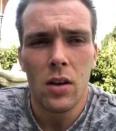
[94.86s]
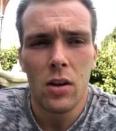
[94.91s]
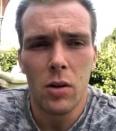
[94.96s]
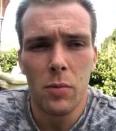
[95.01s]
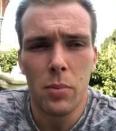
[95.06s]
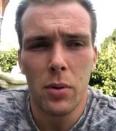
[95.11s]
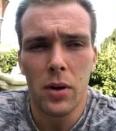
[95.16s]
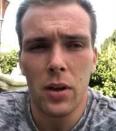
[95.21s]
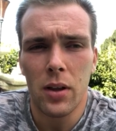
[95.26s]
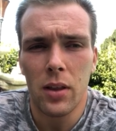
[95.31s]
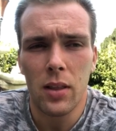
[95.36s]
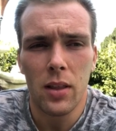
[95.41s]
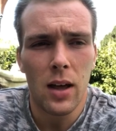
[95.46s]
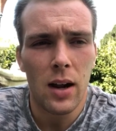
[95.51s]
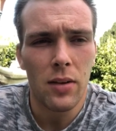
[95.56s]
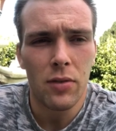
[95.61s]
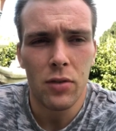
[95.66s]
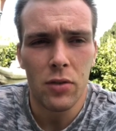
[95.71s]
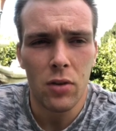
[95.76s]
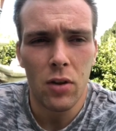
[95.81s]
you're putting a
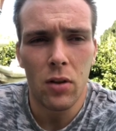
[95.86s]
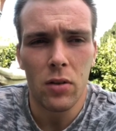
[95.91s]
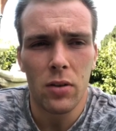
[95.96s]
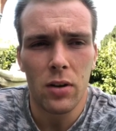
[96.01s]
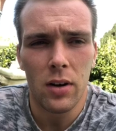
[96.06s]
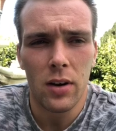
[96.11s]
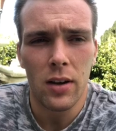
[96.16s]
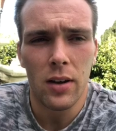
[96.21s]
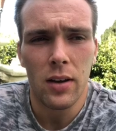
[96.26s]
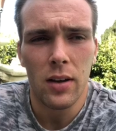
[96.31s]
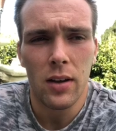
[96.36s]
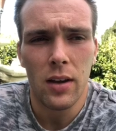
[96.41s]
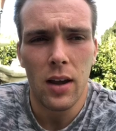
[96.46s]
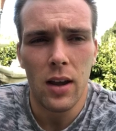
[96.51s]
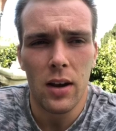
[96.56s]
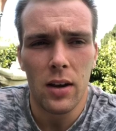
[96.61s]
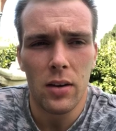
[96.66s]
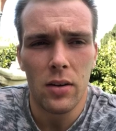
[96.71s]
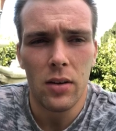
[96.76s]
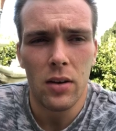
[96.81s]
lot of salt on it
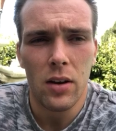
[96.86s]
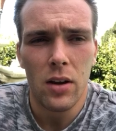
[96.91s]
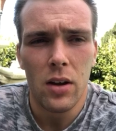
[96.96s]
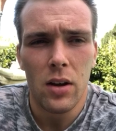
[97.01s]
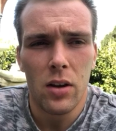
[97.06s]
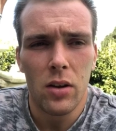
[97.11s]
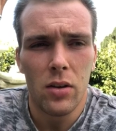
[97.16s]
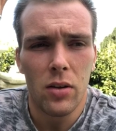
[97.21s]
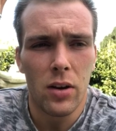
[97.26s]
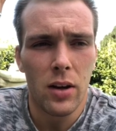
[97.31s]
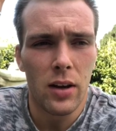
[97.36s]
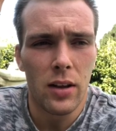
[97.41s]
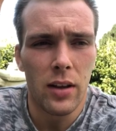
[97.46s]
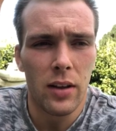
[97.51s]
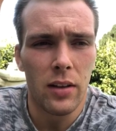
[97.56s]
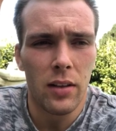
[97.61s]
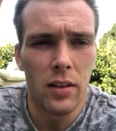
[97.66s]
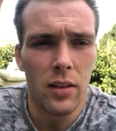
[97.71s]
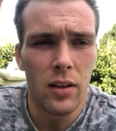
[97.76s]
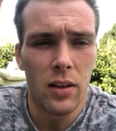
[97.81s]
and you're getting
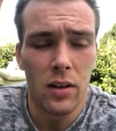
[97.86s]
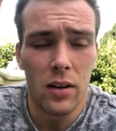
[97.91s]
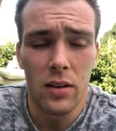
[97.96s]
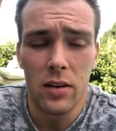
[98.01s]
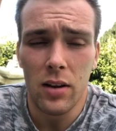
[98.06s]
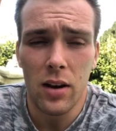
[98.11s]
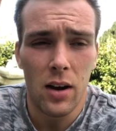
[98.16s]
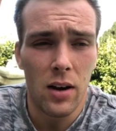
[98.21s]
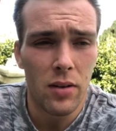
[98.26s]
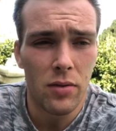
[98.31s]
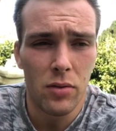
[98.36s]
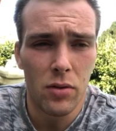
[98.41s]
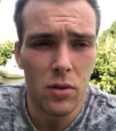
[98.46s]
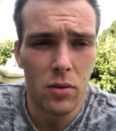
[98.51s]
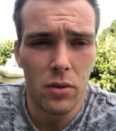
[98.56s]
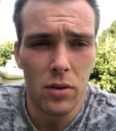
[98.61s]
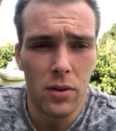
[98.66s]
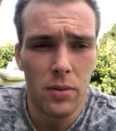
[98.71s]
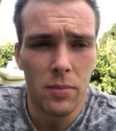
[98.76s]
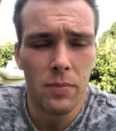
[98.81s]
in a ton of
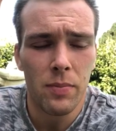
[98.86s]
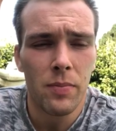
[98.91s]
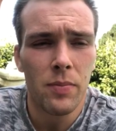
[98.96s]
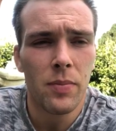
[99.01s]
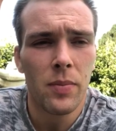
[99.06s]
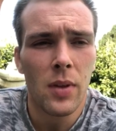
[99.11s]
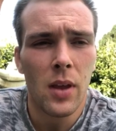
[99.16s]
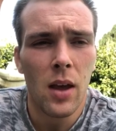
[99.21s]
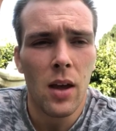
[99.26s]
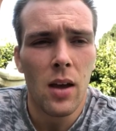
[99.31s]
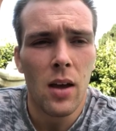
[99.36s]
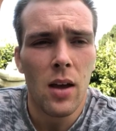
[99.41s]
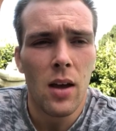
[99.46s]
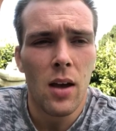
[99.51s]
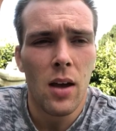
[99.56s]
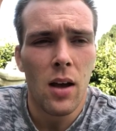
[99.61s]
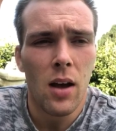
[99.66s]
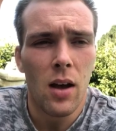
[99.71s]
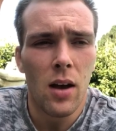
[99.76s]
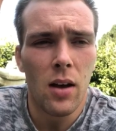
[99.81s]
sodium,
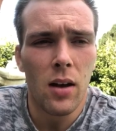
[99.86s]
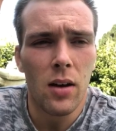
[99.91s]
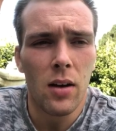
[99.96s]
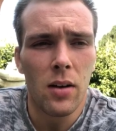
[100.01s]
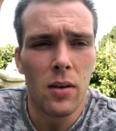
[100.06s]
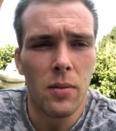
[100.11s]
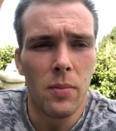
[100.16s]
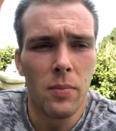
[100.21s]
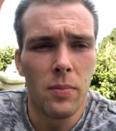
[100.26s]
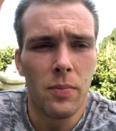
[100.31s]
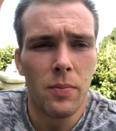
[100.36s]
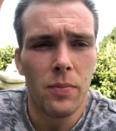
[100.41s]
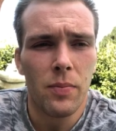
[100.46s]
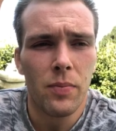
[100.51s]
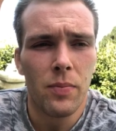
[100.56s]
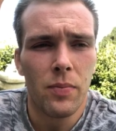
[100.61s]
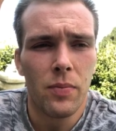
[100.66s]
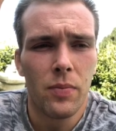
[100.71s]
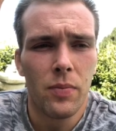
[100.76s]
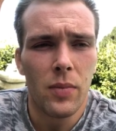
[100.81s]
and
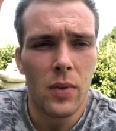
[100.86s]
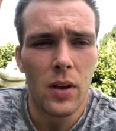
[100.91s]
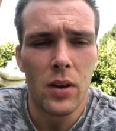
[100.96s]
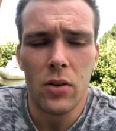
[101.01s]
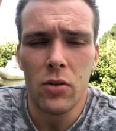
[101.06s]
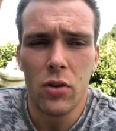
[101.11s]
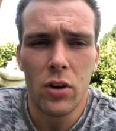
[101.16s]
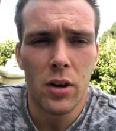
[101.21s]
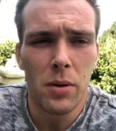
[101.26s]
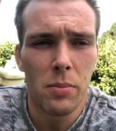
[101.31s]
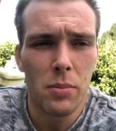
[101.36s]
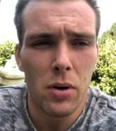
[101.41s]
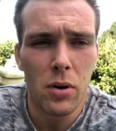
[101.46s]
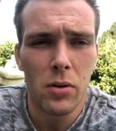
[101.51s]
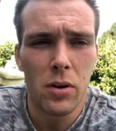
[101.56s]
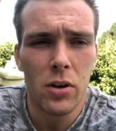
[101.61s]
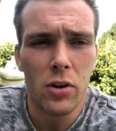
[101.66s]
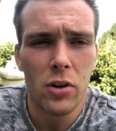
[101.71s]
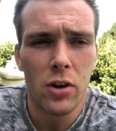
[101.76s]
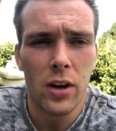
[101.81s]
you're drinking
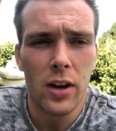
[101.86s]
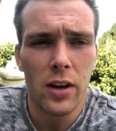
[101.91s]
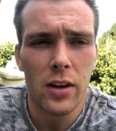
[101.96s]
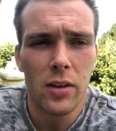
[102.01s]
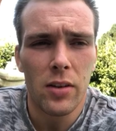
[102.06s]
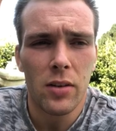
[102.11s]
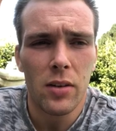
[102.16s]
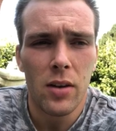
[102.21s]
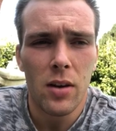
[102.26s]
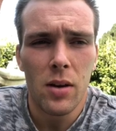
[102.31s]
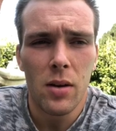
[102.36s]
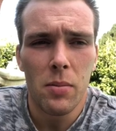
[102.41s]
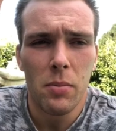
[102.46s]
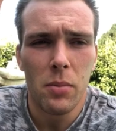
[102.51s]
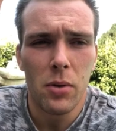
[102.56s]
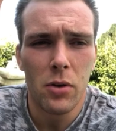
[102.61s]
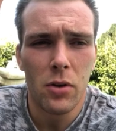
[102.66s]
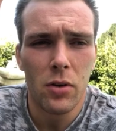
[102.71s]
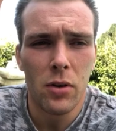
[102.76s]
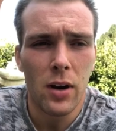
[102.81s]
protein shakes,
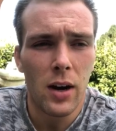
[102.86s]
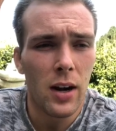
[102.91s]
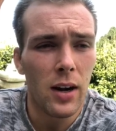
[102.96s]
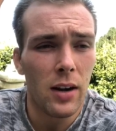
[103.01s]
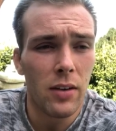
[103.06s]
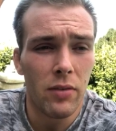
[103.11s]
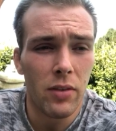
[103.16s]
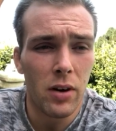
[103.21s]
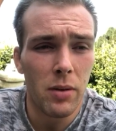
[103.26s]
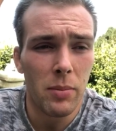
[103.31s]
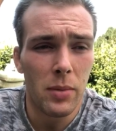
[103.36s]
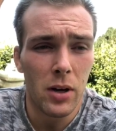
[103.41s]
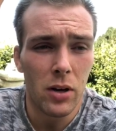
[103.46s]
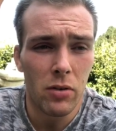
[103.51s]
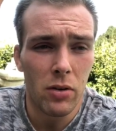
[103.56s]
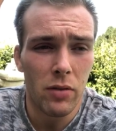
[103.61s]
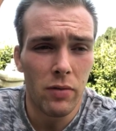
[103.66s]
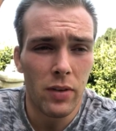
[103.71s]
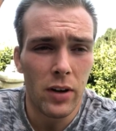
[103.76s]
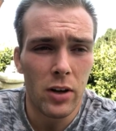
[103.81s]
but you're not eating very many
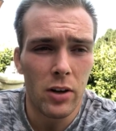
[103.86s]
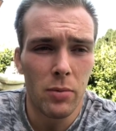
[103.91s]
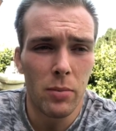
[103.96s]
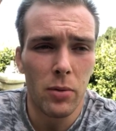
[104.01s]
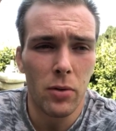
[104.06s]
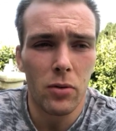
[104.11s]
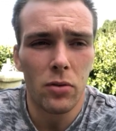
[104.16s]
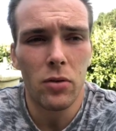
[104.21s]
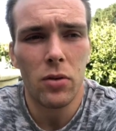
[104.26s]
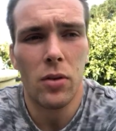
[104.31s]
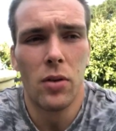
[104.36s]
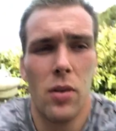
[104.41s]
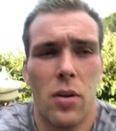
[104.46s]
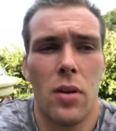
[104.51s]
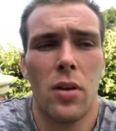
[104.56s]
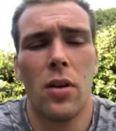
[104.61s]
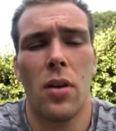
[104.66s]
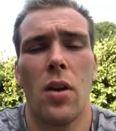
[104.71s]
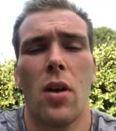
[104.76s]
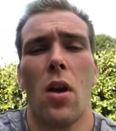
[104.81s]
green vegetables.
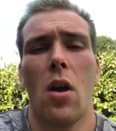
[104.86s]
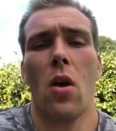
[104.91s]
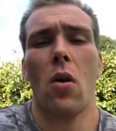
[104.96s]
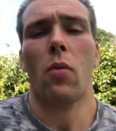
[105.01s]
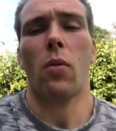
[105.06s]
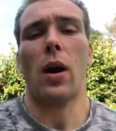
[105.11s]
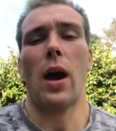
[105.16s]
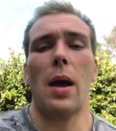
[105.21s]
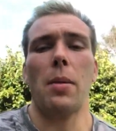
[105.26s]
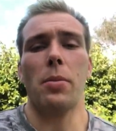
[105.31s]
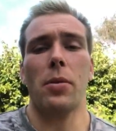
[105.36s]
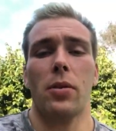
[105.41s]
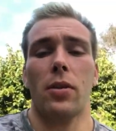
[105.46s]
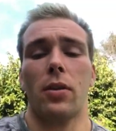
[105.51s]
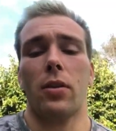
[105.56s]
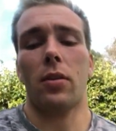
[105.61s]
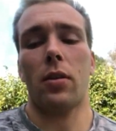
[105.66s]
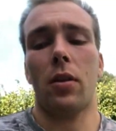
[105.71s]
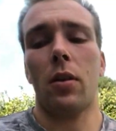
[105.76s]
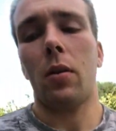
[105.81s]
What happens
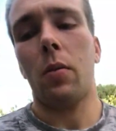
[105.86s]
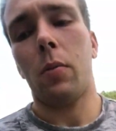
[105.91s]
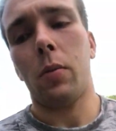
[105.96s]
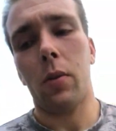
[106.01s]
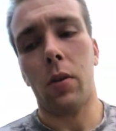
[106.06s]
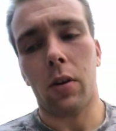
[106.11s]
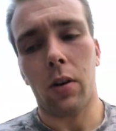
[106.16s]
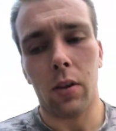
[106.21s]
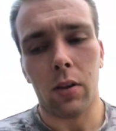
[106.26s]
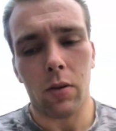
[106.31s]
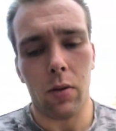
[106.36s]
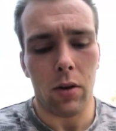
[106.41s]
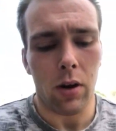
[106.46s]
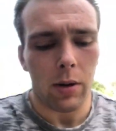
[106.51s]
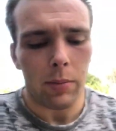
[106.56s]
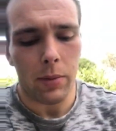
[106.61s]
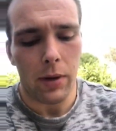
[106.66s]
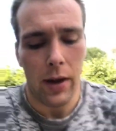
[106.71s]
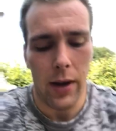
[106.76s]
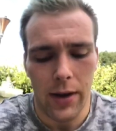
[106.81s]
is when you're on a low
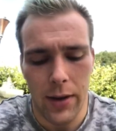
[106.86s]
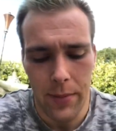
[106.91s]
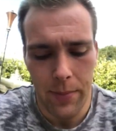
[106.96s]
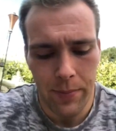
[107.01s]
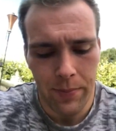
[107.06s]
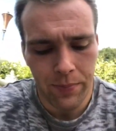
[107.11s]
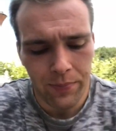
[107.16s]
carb diet